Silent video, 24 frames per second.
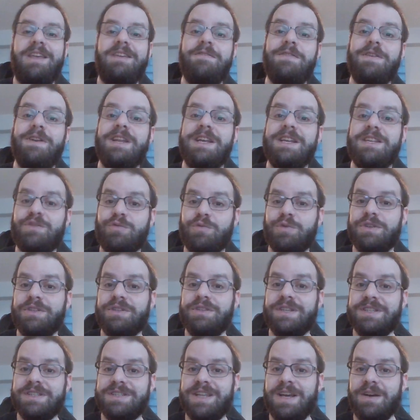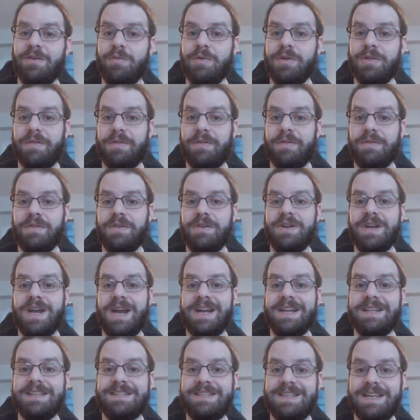even israel does that with the
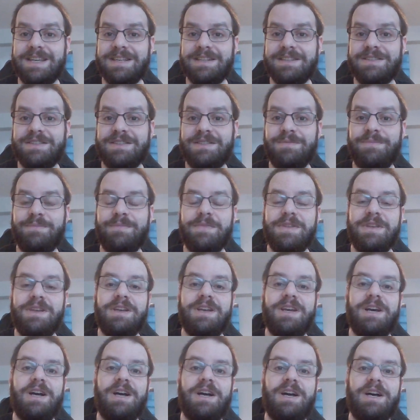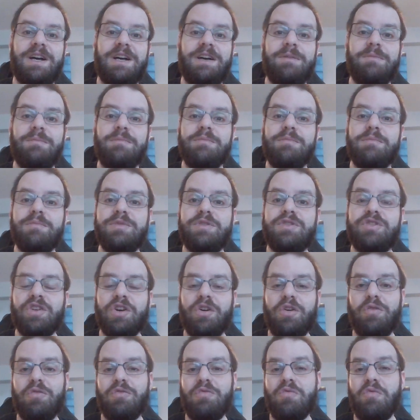united states um,
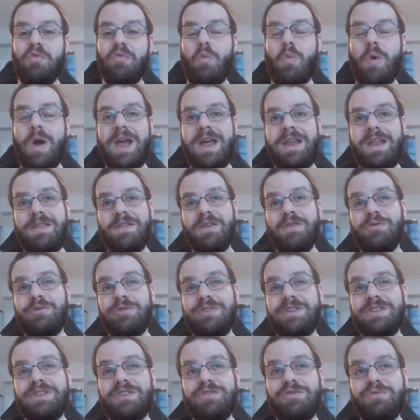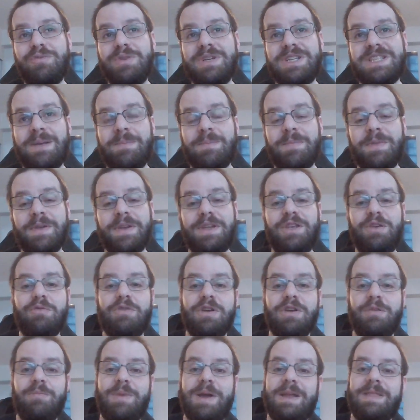so when the Houthis are doing something, you
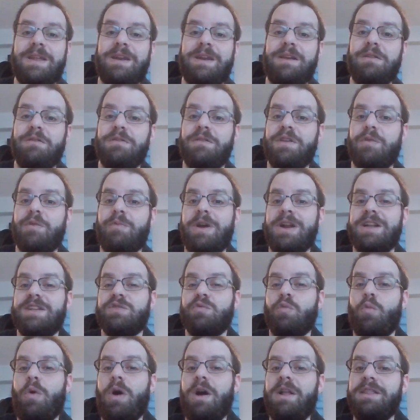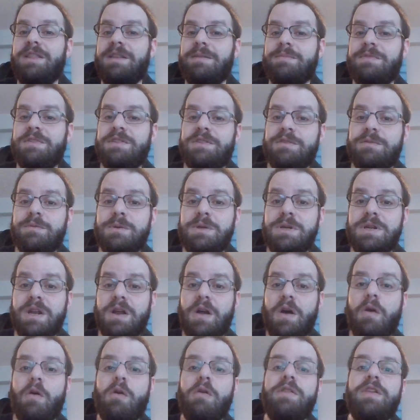can bet that either the Iranians want them to do it
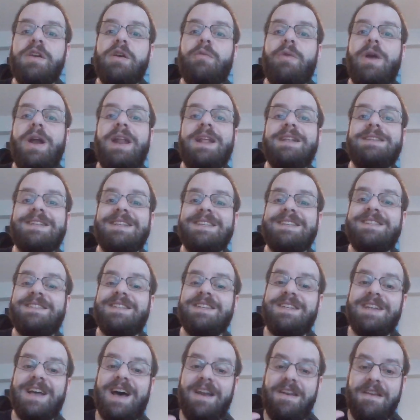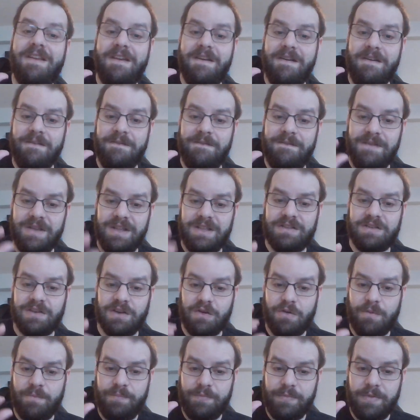or the Iranians at least did not
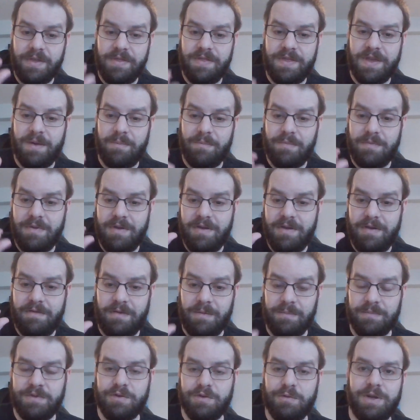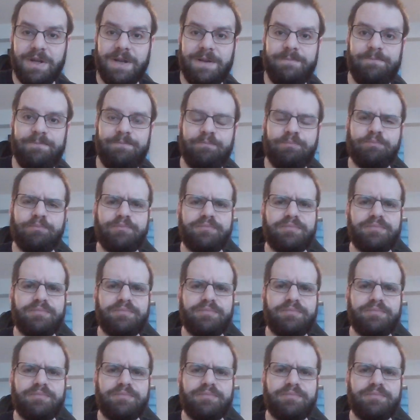veto them from doing it.